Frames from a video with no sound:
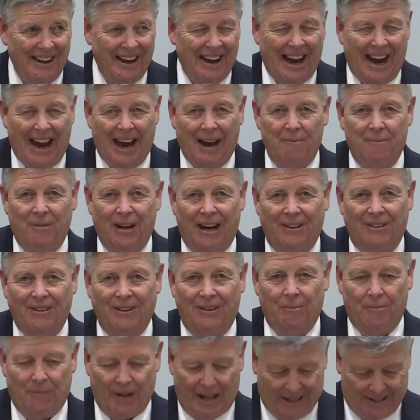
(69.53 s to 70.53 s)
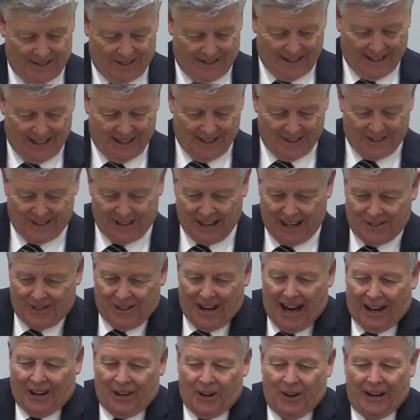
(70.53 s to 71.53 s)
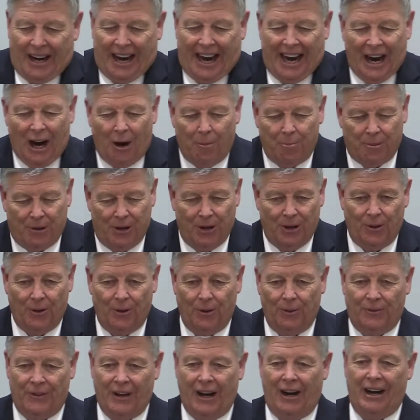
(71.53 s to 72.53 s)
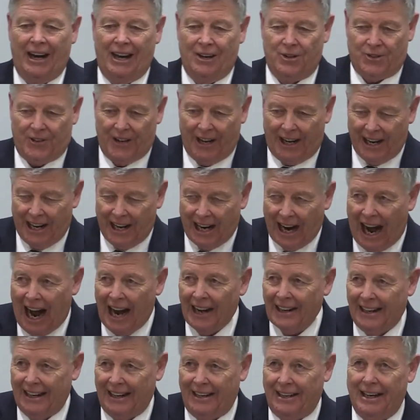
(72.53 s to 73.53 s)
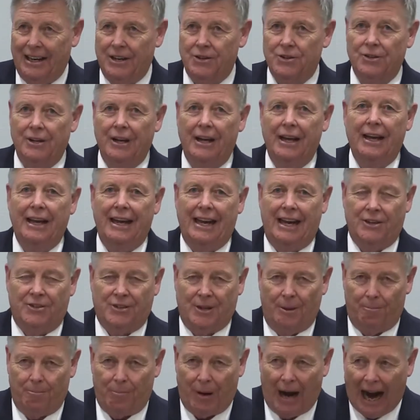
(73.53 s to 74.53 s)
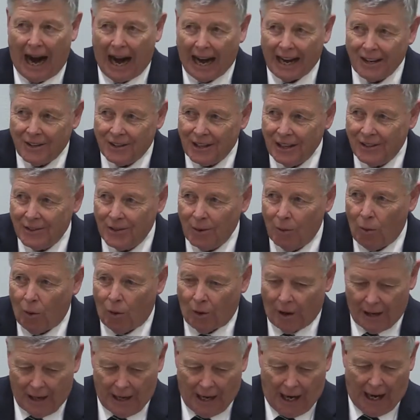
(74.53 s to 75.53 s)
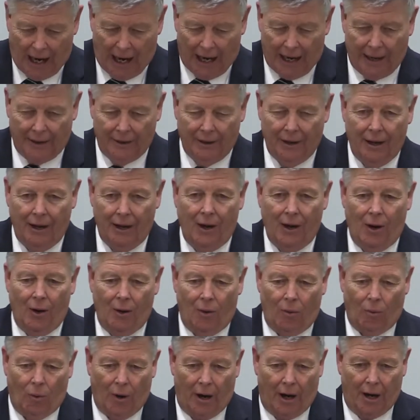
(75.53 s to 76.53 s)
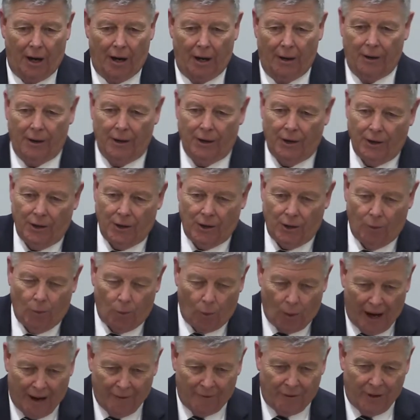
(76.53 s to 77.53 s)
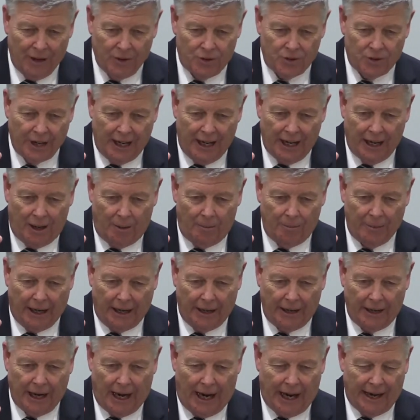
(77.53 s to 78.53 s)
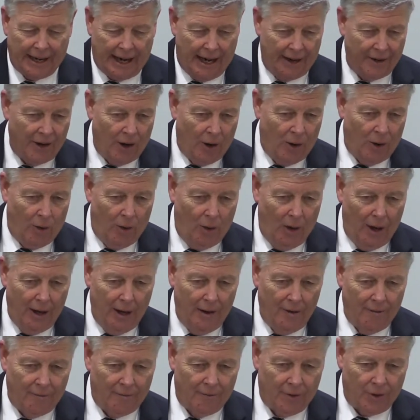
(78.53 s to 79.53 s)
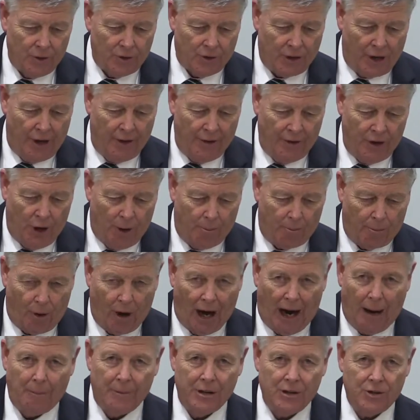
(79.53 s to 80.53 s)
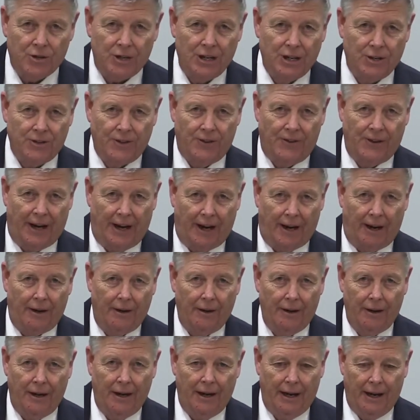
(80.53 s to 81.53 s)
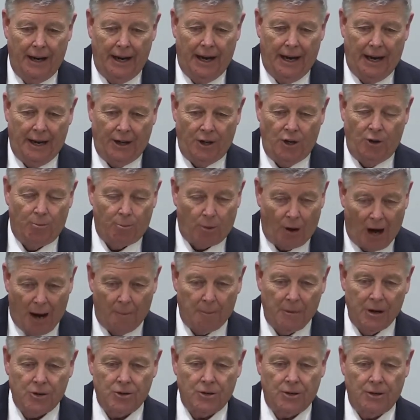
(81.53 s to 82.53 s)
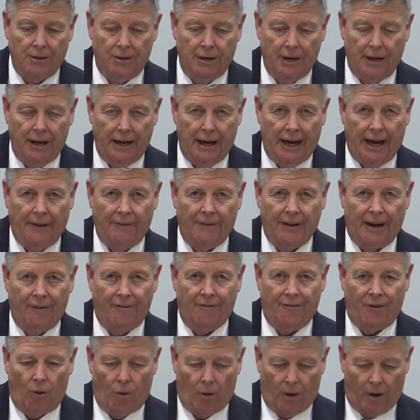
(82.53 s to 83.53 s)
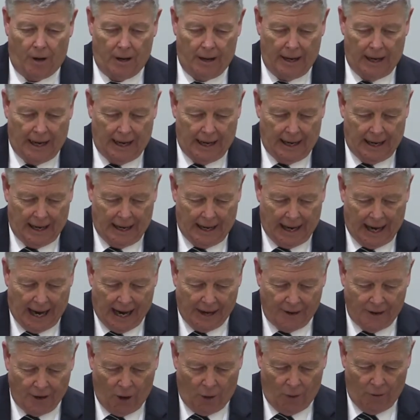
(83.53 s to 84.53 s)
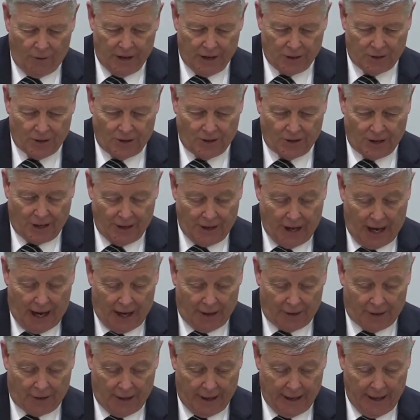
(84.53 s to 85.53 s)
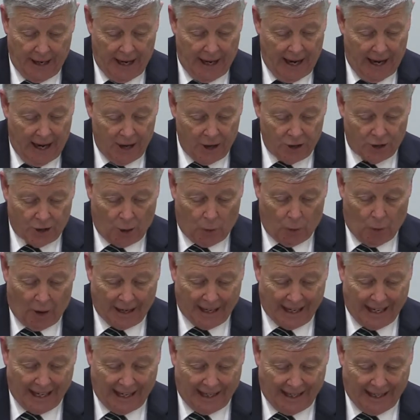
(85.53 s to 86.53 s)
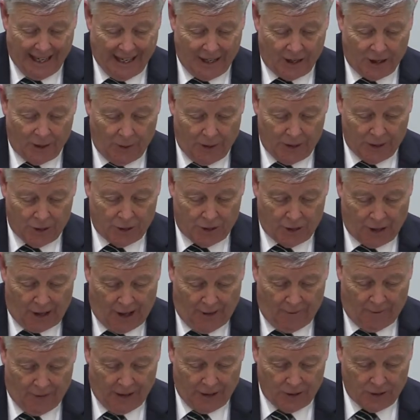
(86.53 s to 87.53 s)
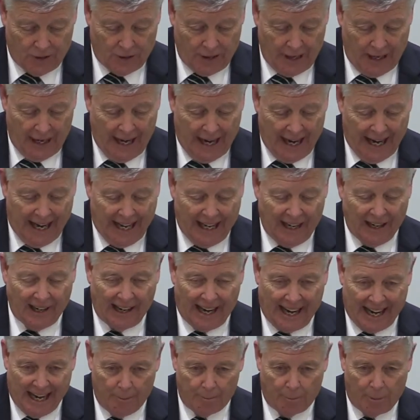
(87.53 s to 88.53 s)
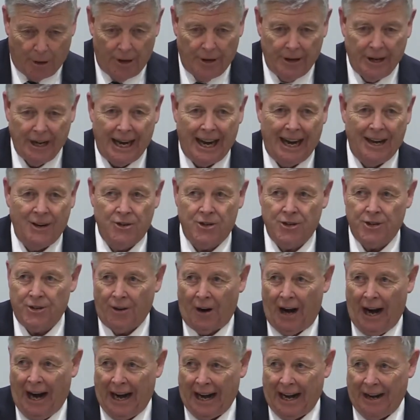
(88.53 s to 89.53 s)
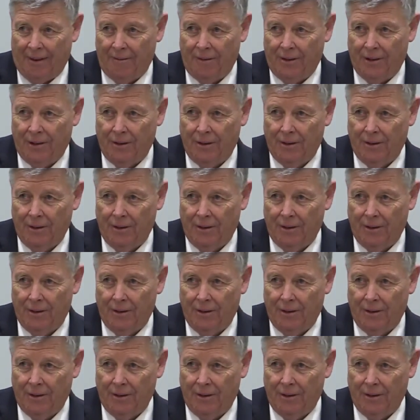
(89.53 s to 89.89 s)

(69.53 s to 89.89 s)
And, but but it's, it's not going to help you there. It's the godliness, it's the piety toward God, where you reverence Him. And God, I know for certain your promise is there. You promised, and therefore I know this is a doctrine. So, what did it lead to? His service. He labored and strived.